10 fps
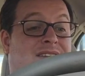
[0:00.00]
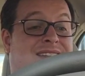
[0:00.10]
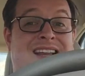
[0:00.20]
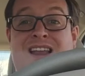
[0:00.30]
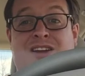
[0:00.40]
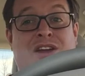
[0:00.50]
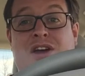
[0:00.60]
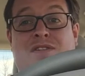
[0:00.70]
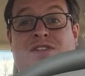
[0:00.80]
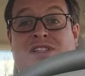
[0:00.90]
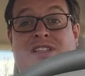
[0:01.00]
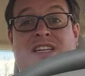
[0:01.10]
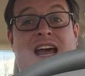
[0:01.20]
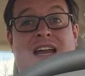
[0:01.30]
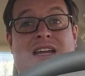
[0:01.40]
It's not looking good for
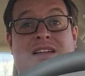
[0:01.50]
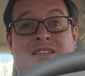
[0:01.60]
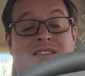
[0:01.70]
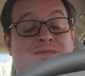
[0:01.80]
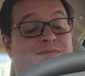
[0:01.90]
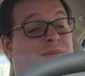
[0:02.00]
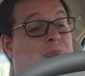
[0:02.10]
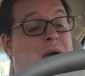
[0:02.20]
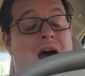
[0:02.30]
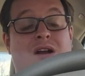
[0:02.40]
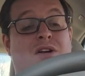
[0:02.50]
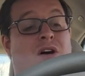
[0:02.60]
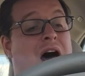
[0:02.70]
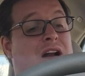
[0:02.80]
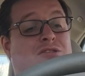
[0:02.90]
Cincinnati. I don't
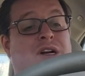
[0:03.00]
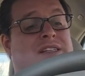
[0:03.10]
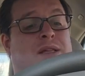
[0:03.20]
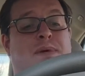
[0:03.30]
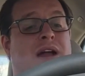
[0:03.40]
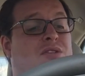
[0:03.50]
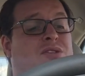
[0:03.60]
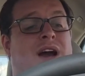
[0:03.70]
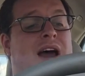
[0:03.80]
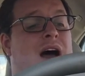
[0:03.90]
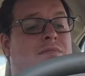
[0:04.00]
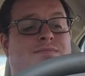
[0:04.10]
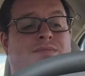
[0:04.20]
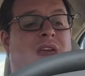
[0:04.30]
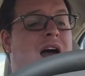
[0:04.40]
know. I don't trust the Bengals right now.
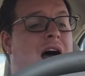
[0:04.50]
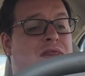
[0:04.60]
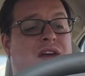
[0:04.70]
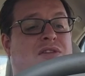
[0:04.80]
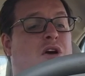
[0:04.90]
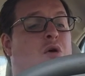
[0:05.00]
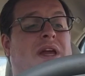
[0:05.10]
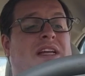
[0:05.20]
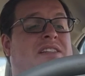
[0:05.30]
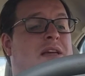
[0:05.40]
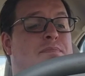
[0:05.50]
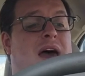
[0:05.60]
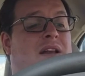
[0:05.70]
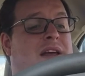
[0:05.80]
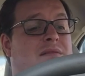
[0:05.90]
I think they're a weak team
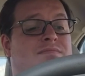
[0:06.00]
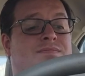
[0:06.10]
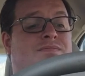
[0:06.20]
mentally.